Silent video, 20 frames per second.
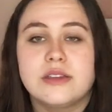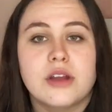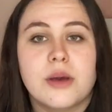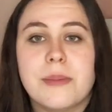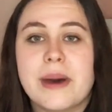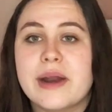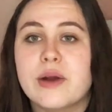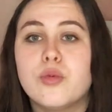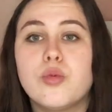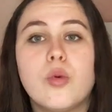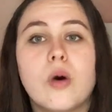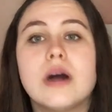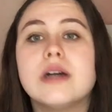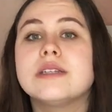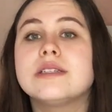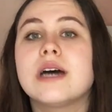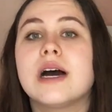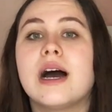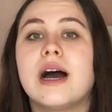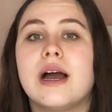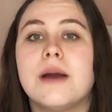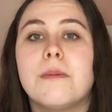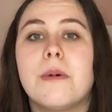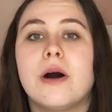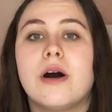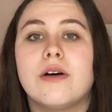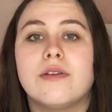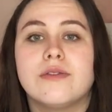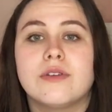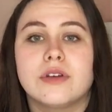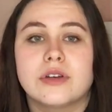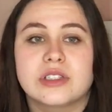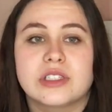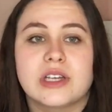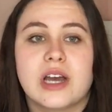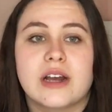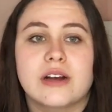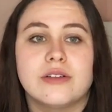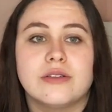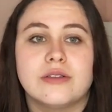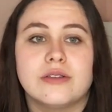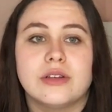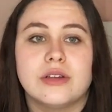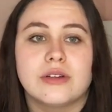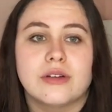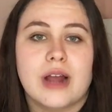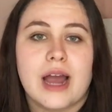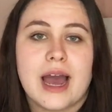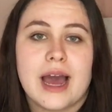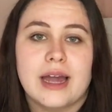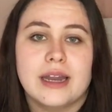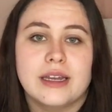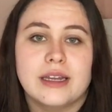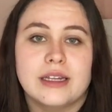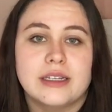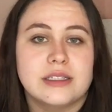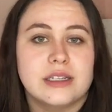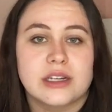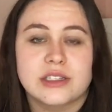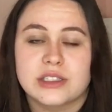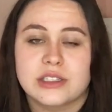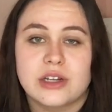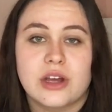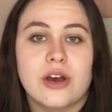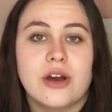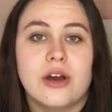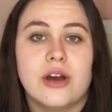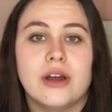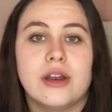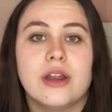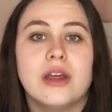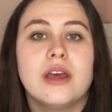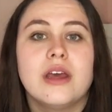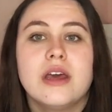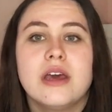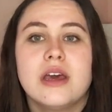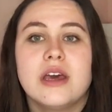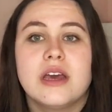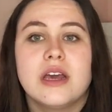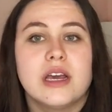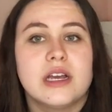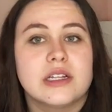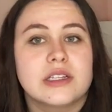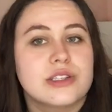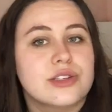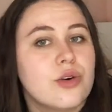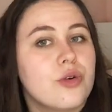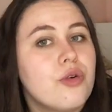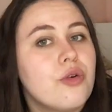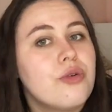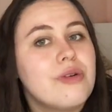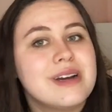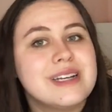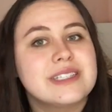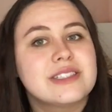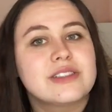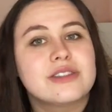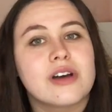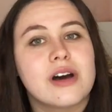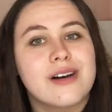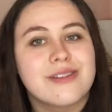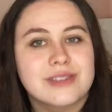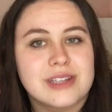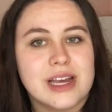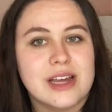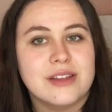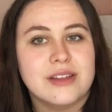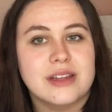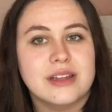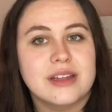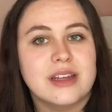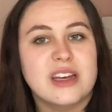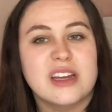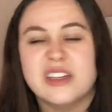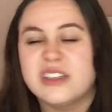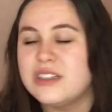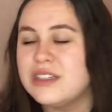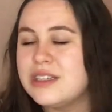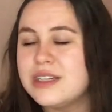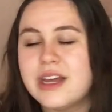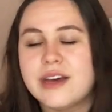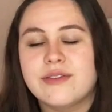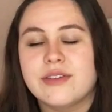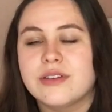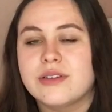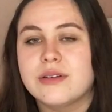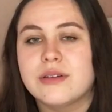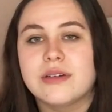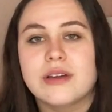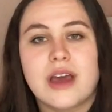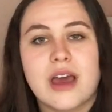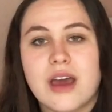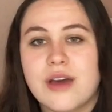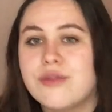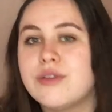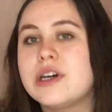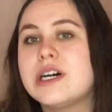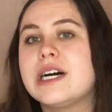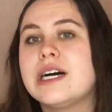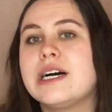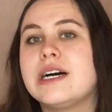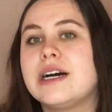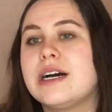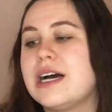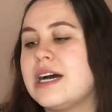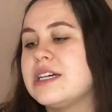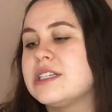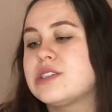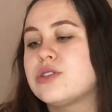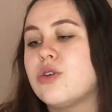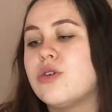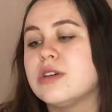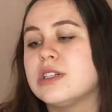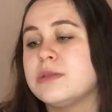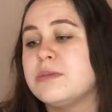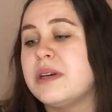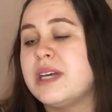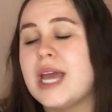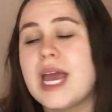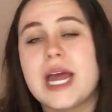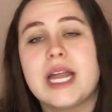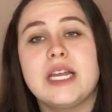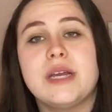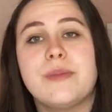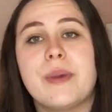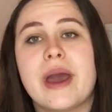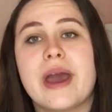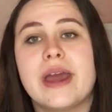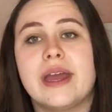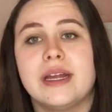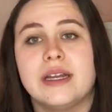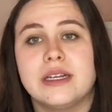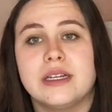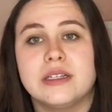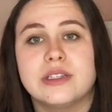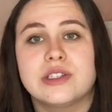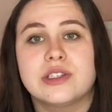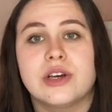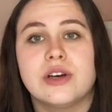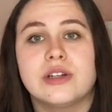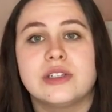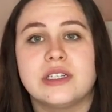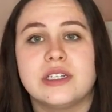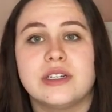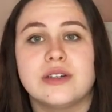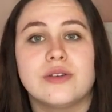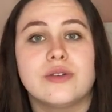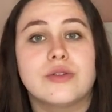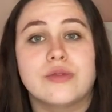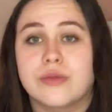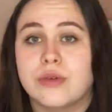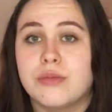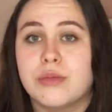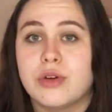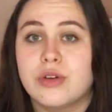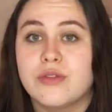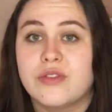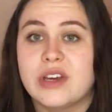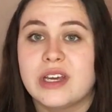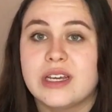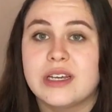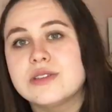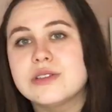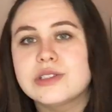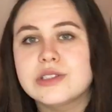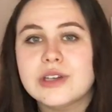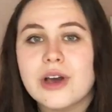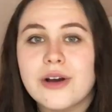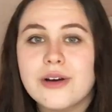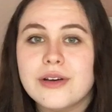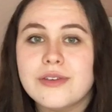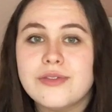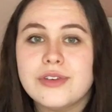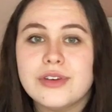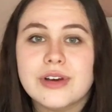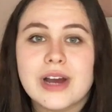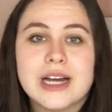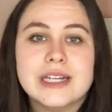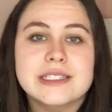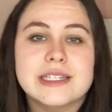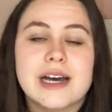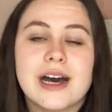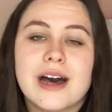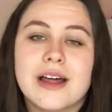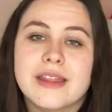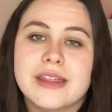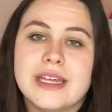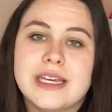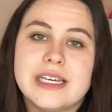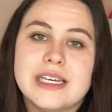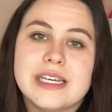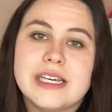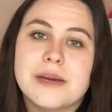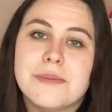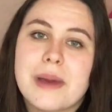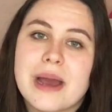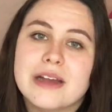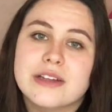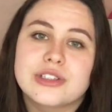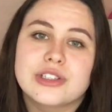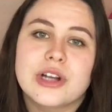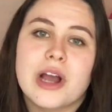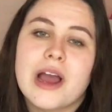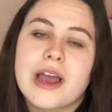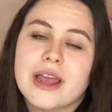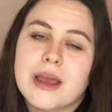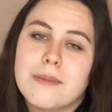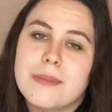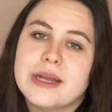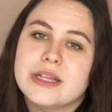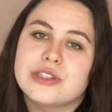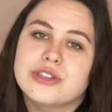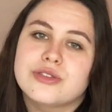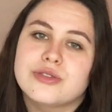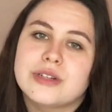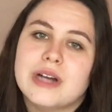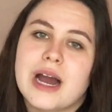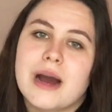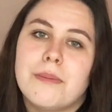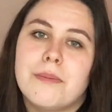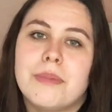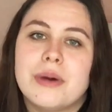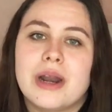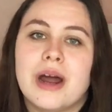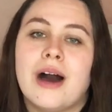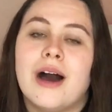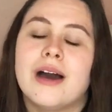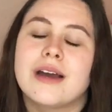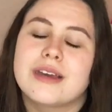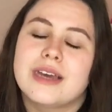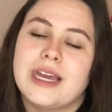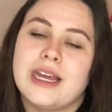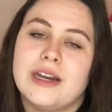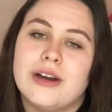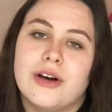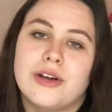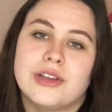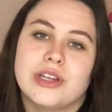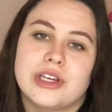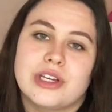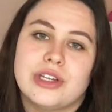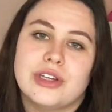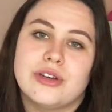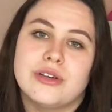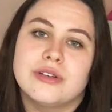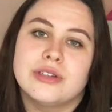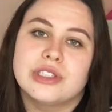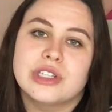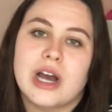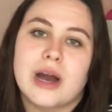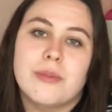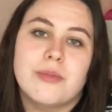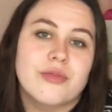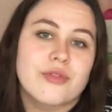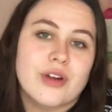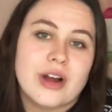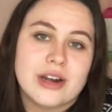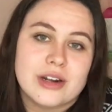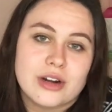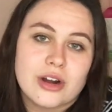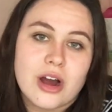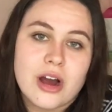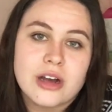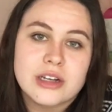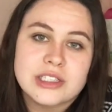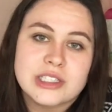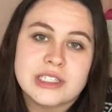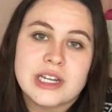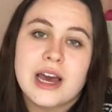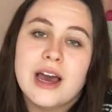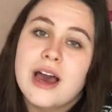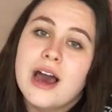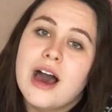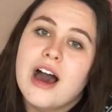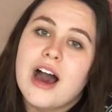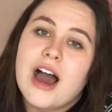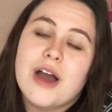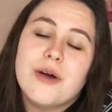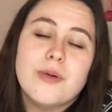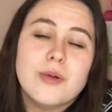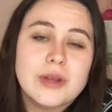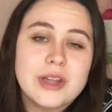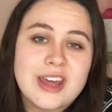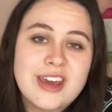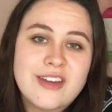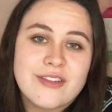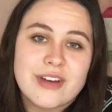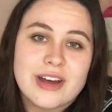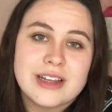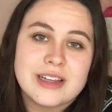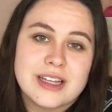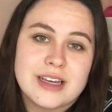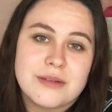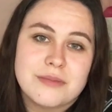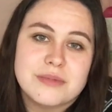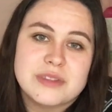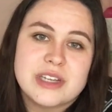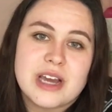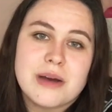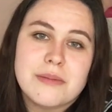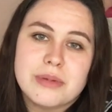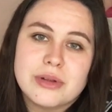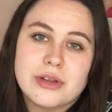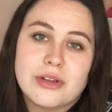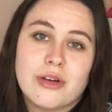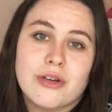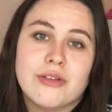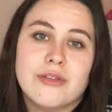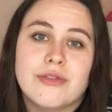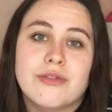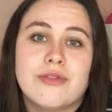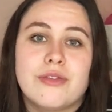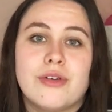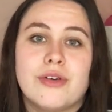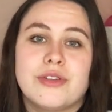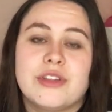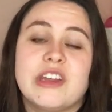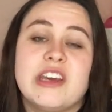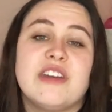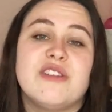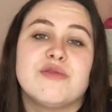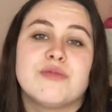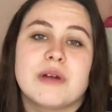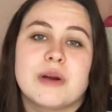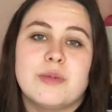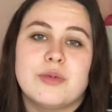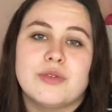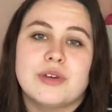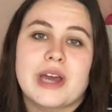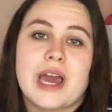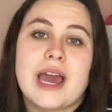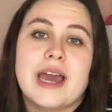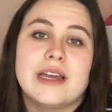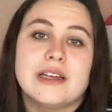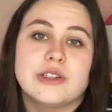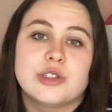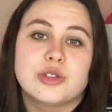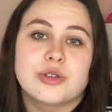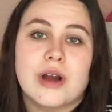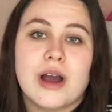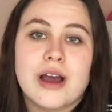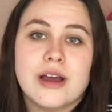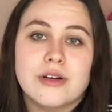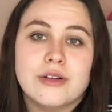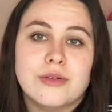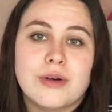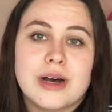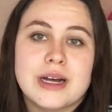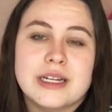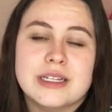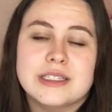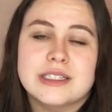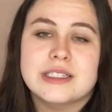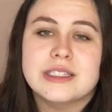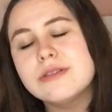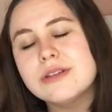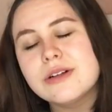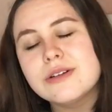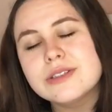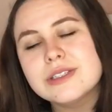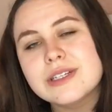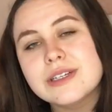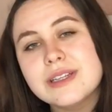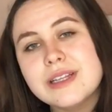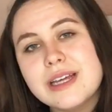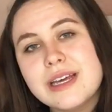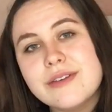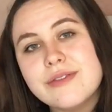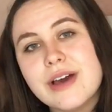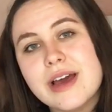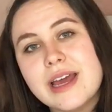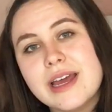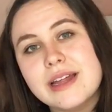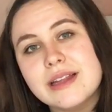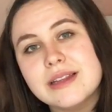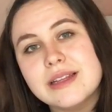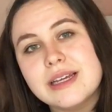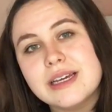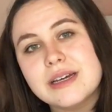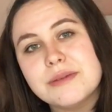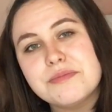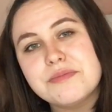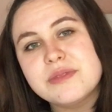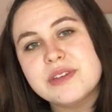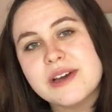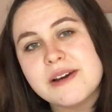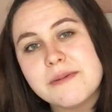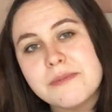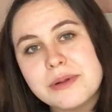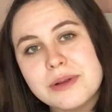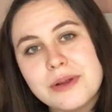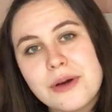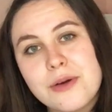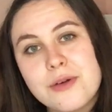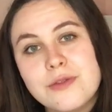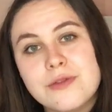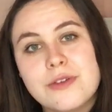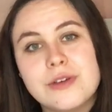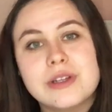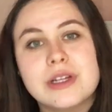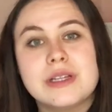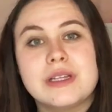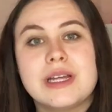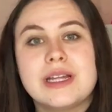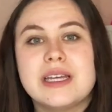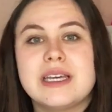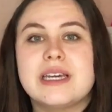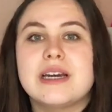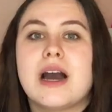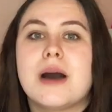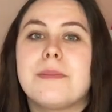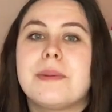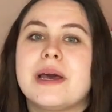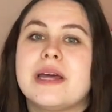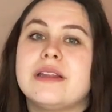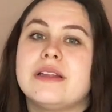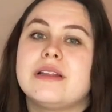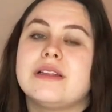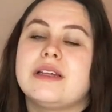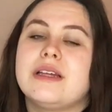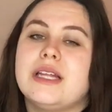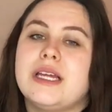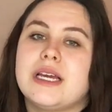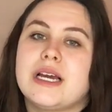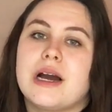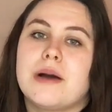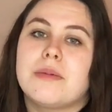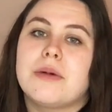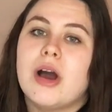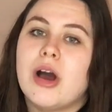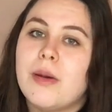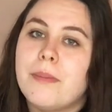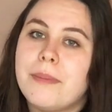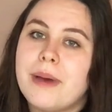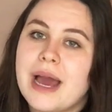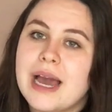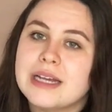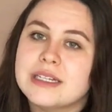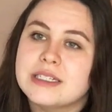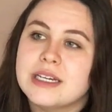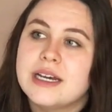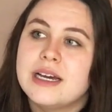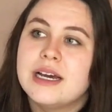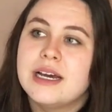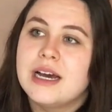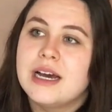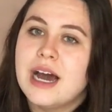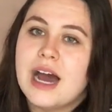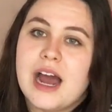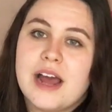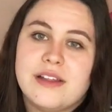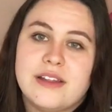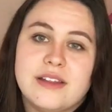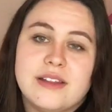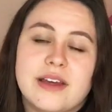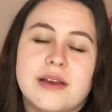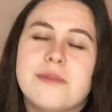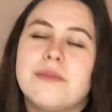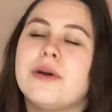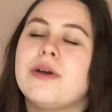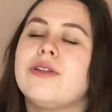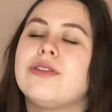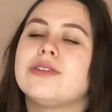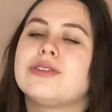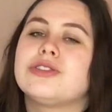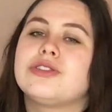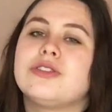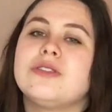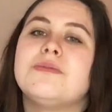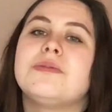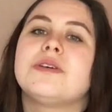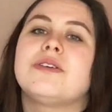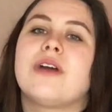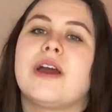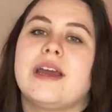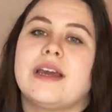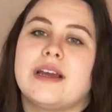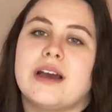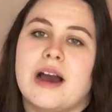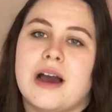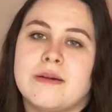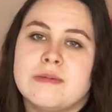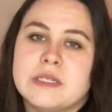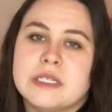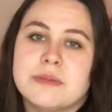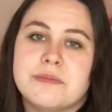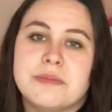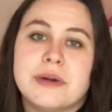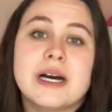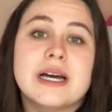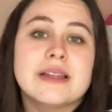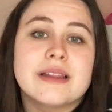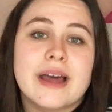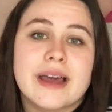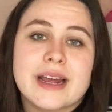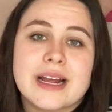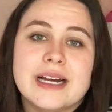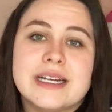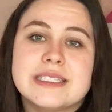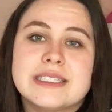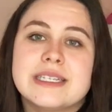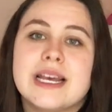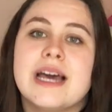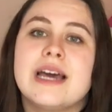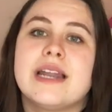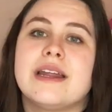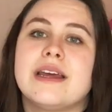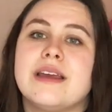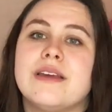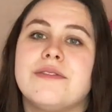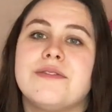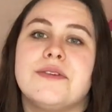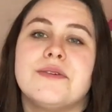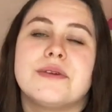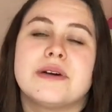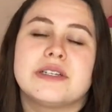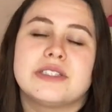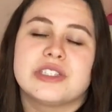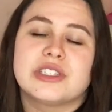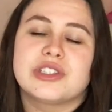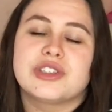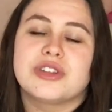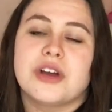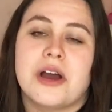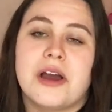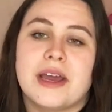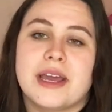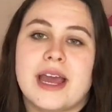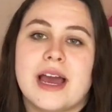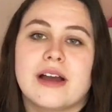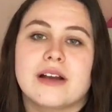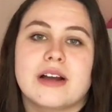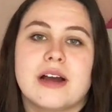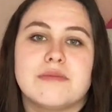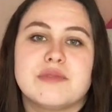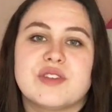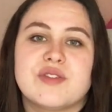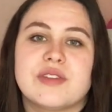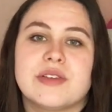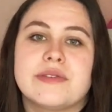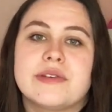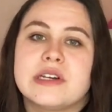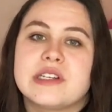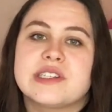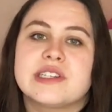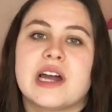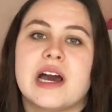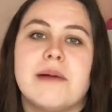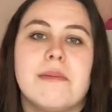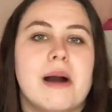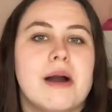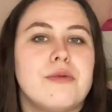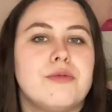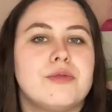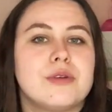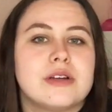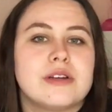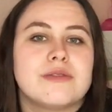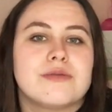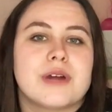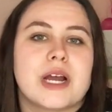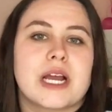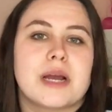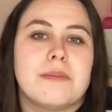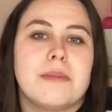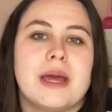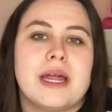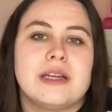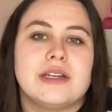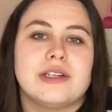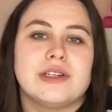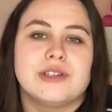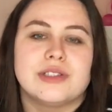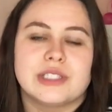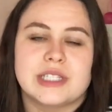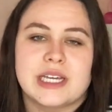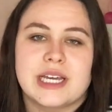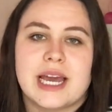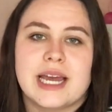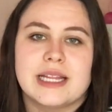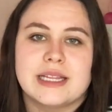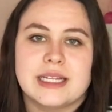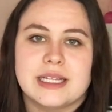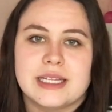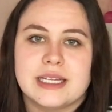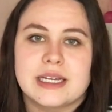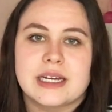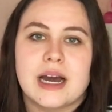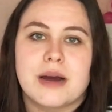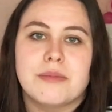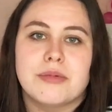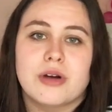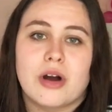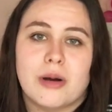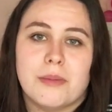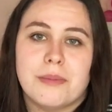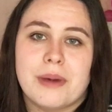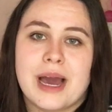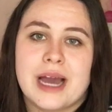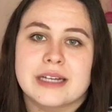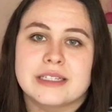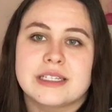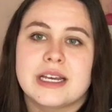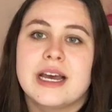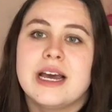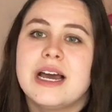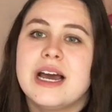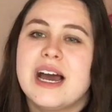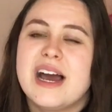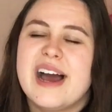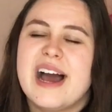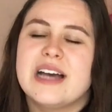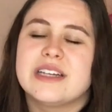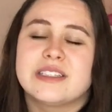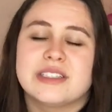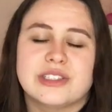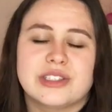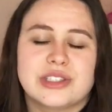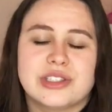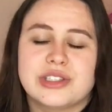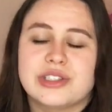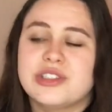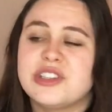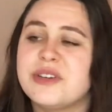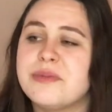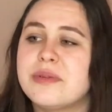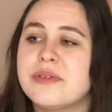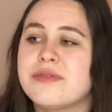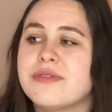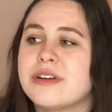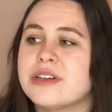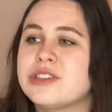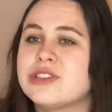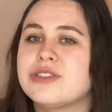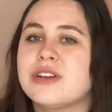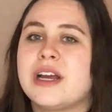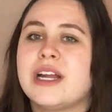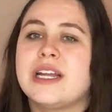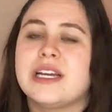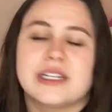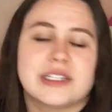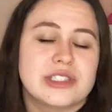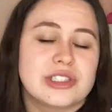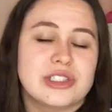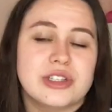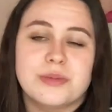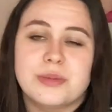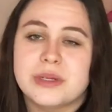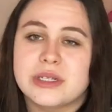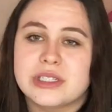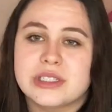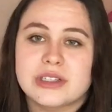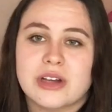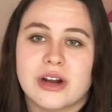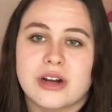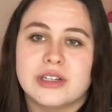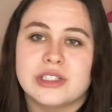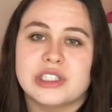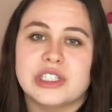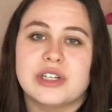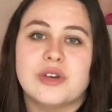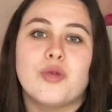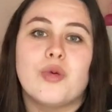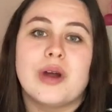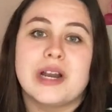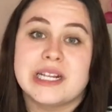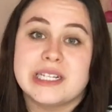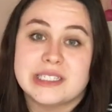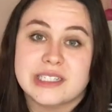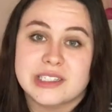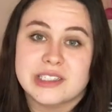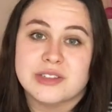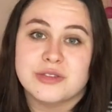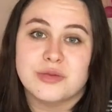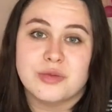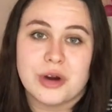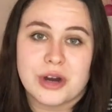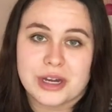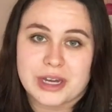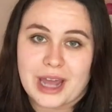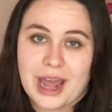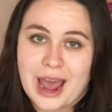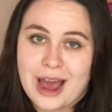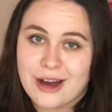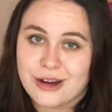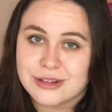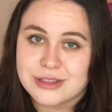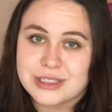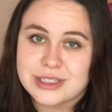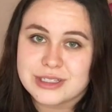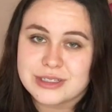no matter what time of your cycle you're at, it doesn't hurt. It's always soft, and it never ever has caused me any pain inserting or removing. So if you guys are thinking about trying a menstrual cup but aren't keen on the huge upfront cost, I will leave a link down below for the Rebel Kate trial ones. We'll also leave a link down below for the Lily Cup and the Lily Cup Compact. I think they're both super great cups, but like I said, if you are just trying out cups for the first time, I wouldn't recommend using a Lily Cup Compact, as it's just super frustrating and super discouraging when it doesn't work out.